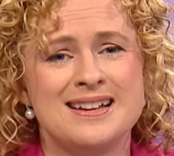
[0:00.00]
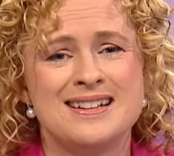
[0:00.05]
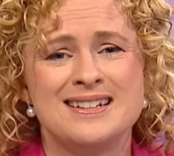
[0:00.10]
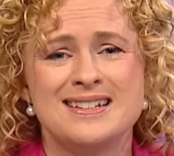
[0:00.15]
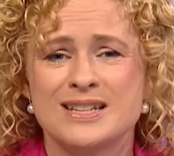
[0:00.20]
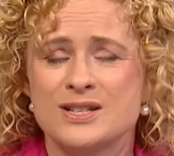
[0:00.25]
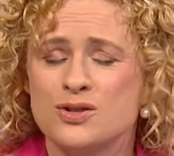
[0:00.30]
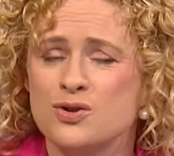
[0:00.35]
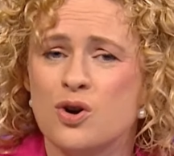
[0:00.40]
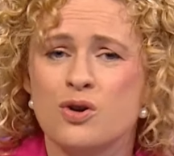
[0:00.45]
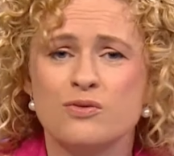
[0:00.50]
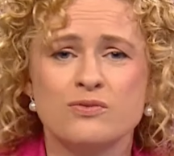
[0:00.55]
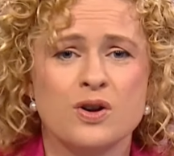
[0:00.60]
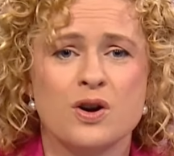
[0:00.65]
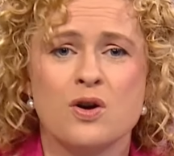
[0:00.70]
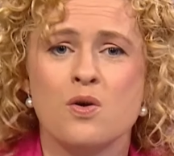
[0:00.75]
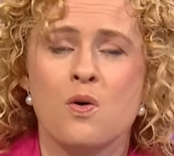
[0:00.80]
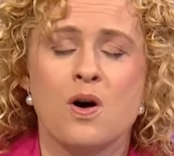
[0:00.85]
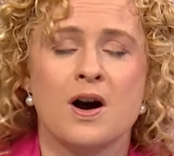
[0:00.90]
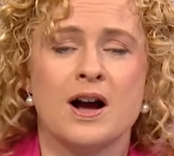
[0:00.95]
does not
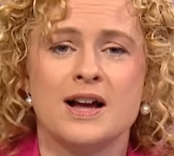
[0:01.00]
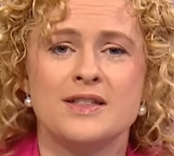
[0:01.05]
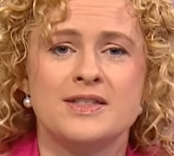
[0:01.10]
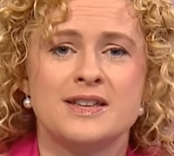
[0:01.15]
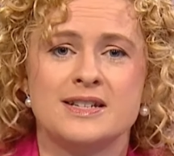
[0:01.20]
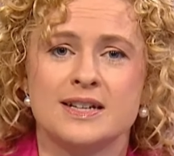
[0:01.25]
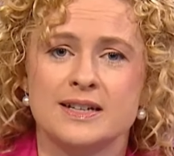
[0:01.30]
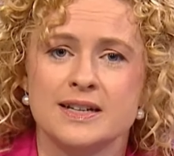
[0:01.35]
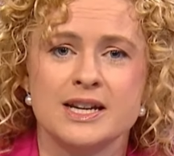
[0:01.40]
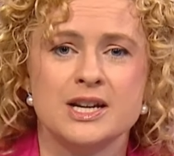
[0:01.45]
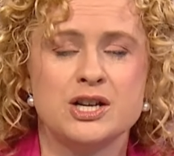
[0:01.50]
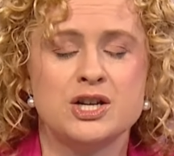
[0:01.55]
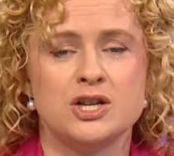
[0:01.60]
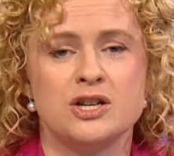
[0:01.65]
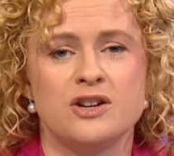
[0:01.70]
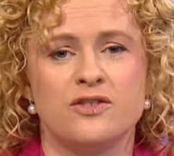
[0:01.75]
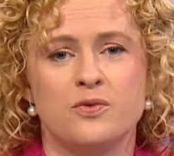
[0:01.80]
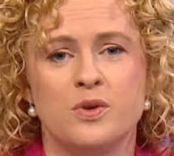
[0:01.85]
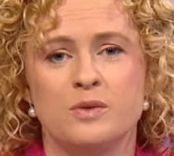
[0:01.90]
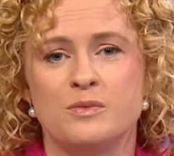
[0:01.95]
require the deletion
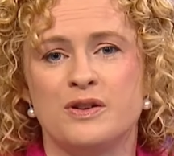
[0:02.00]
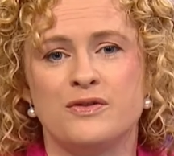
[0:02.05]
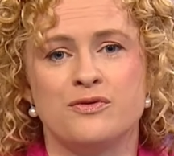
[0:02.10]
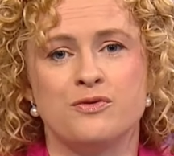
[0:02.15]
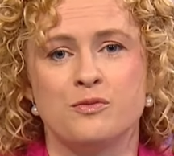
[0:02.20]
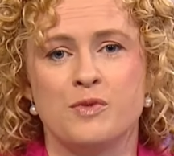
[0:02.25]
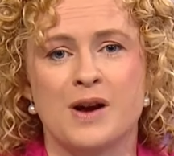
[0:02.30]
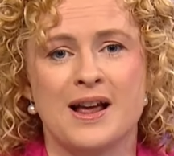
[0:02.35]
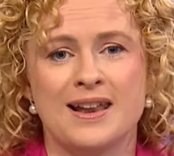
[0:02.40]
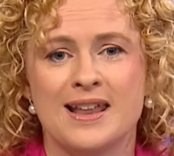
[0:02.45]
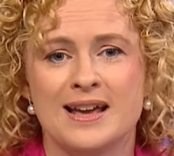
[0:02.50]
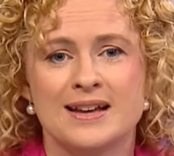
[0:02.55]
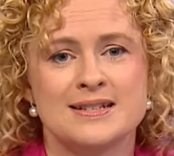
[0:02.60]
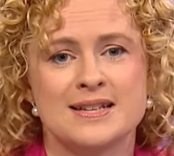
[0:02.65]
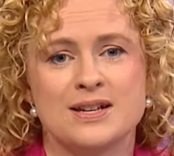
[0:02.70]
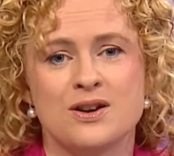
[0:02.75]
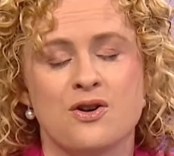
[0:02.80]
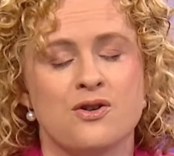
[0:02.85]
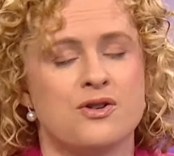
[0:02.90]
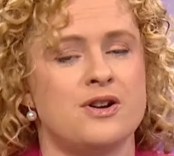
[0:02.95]
of women from our
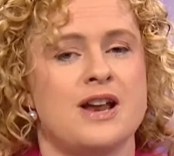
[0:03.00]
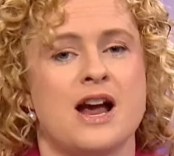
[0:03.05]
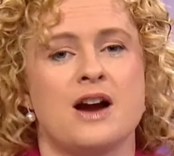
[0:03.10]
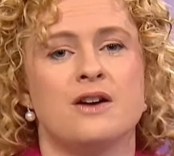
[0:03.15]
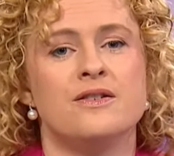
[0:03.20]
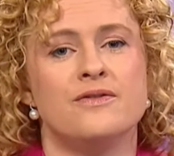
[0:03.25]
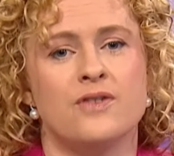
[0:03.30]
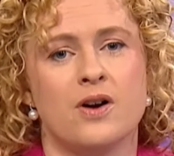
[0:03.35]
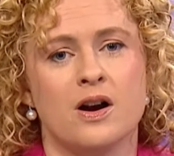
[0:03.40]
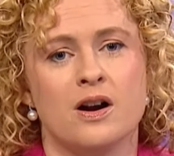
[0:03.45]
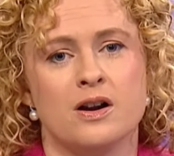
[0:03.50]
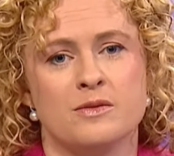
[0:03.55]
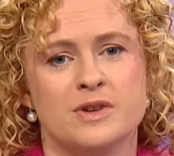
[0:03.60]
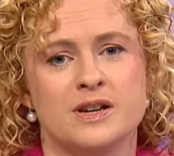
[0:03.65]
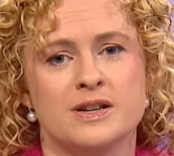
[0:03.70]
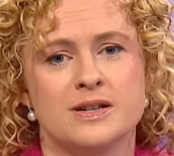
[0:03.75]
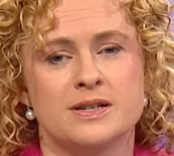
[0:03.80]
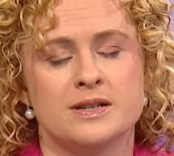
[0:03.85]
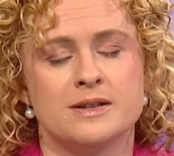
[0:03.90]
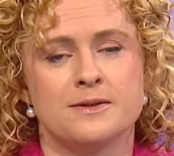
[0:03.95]
lexicon and our
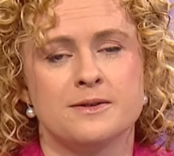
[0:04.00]
environment.